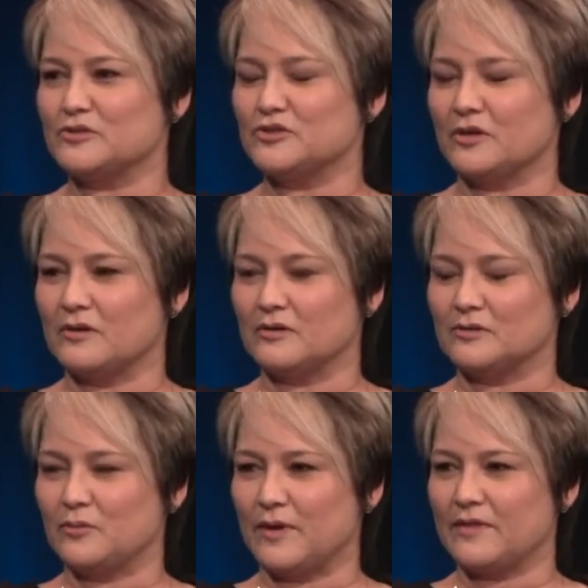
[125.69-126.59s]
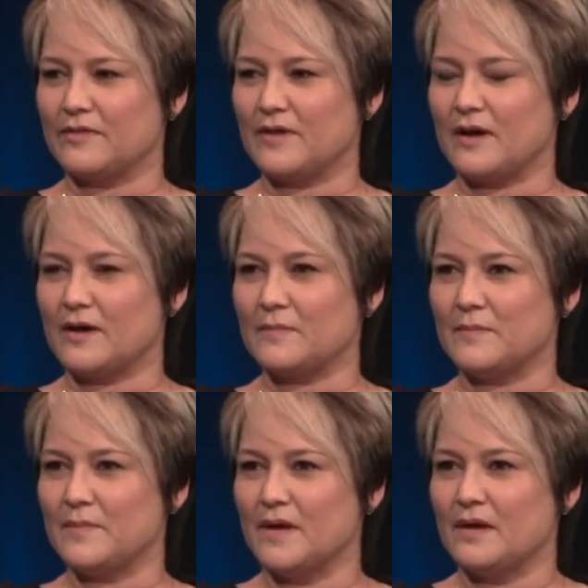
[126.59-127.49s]
struggled with
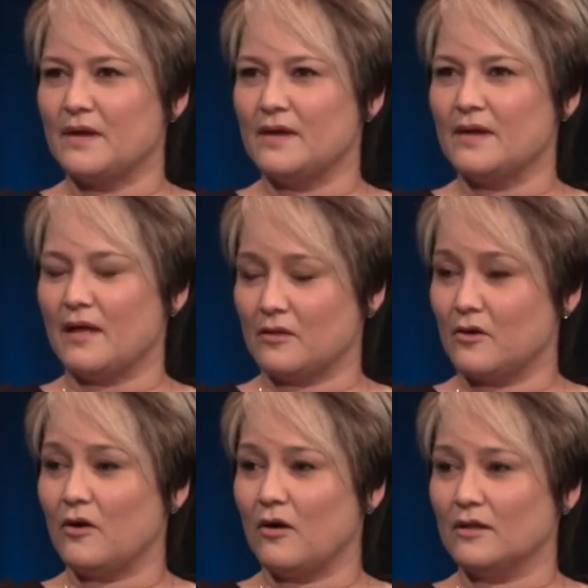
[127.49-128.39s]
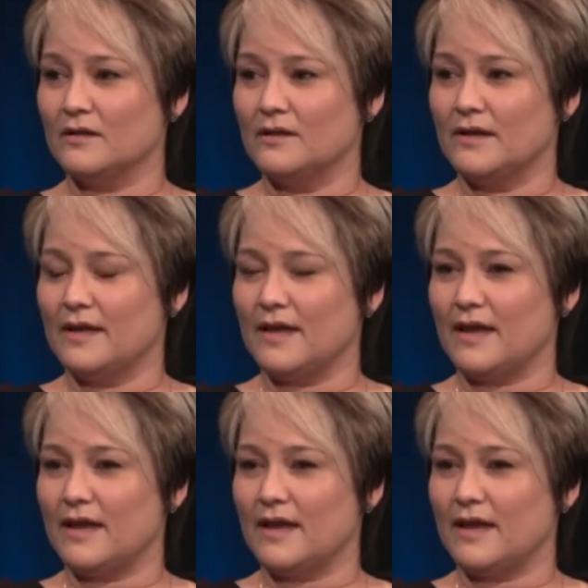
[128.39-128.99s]
alcohol. Mm-hmm.